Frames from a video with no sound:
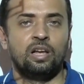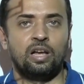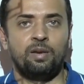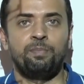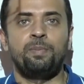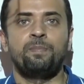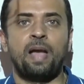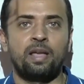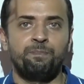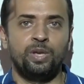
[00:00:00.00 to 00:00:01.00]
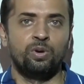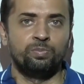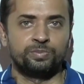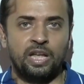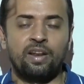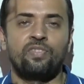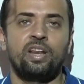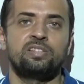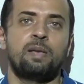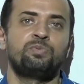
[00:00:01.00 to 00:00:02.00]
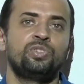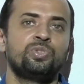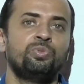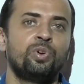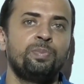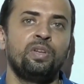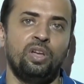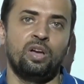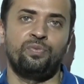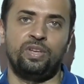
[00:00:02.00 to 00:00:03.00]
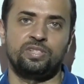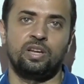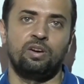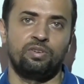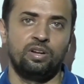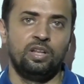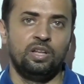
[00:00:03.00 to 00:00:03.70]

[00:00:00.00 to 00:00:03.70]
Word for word: uh, maybe bank PO and other exams which you would be facing out.